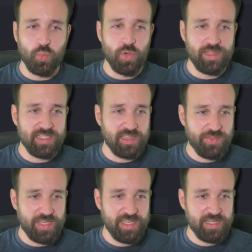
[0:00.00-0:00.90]
one little
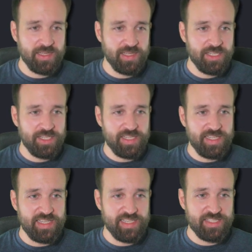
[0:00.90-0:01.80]
thing
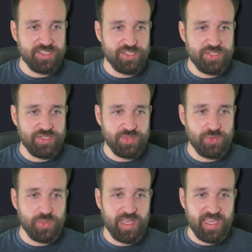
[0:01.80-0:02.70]
is
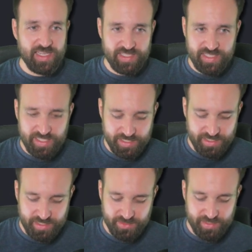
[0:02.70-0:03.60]
to add in
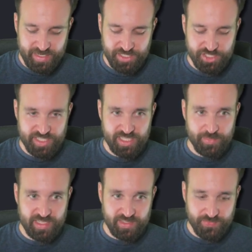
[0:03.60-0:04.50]
here H T
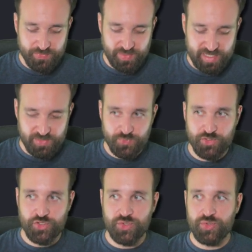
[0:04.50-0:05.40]
M L five
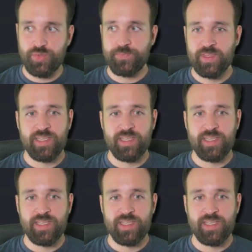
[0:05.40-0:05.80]
true.